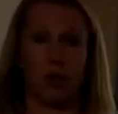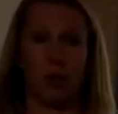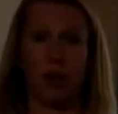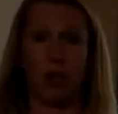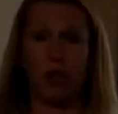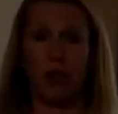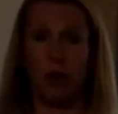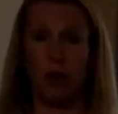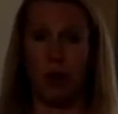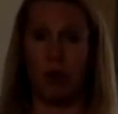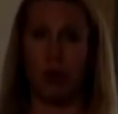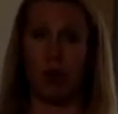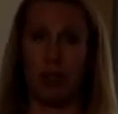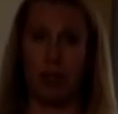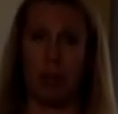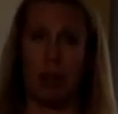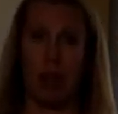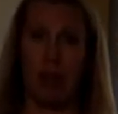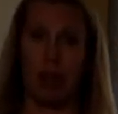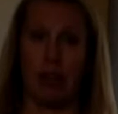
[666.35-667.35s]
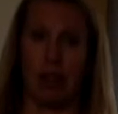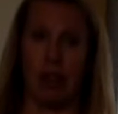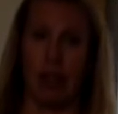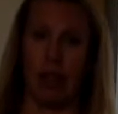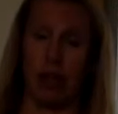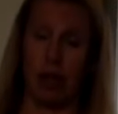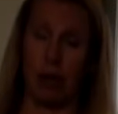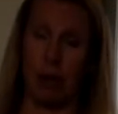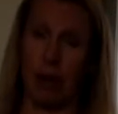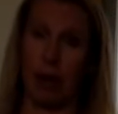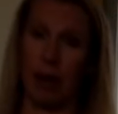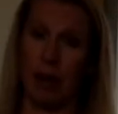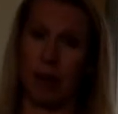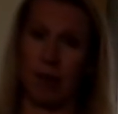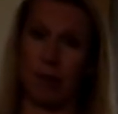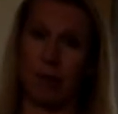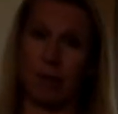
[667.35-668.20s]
What do you notice about a linear pair?